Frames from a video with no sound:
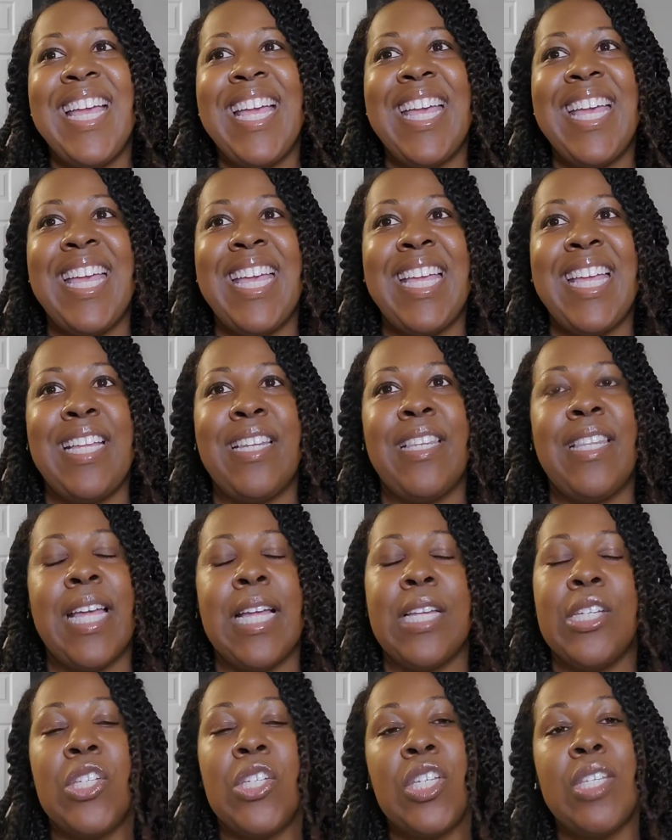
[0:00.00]
and
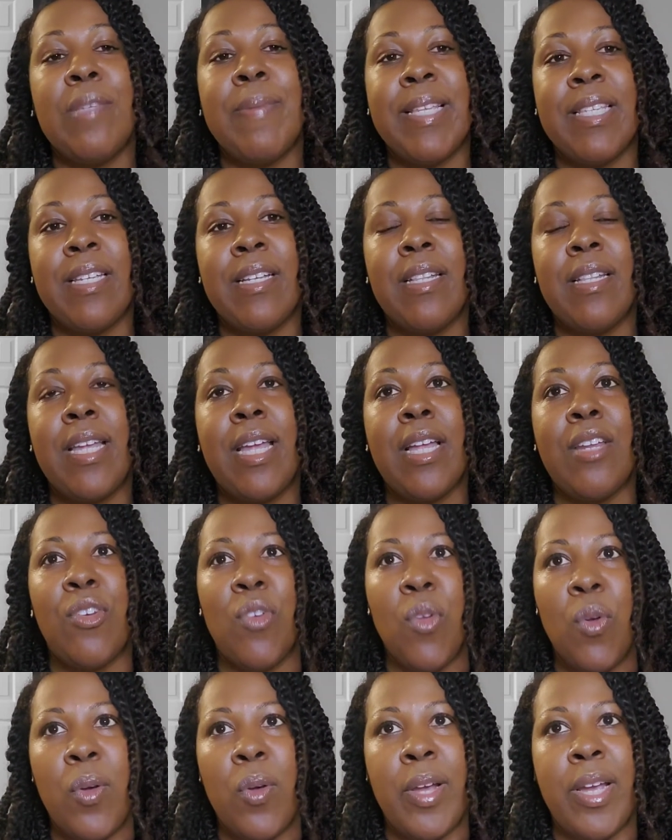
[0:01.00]
that she's basically
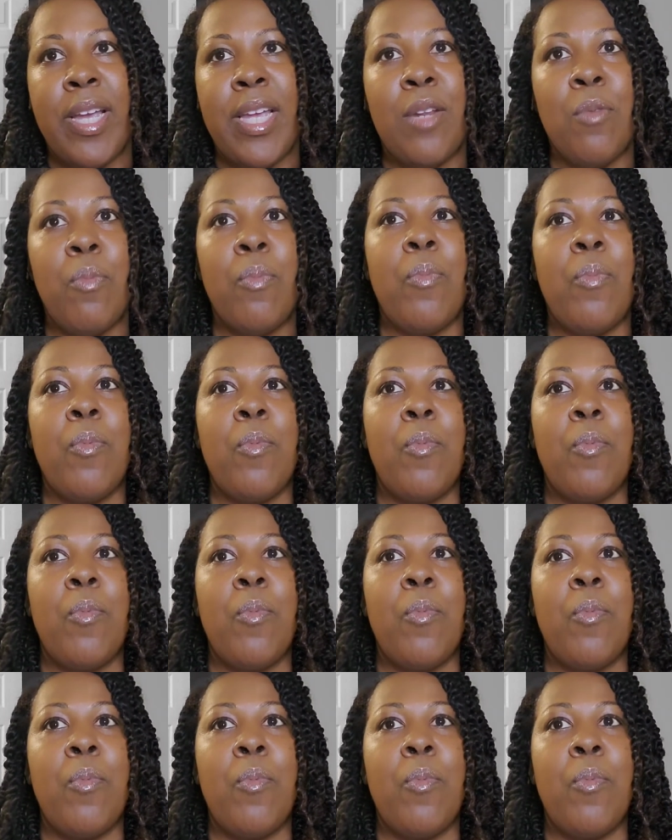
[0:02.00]
annoyed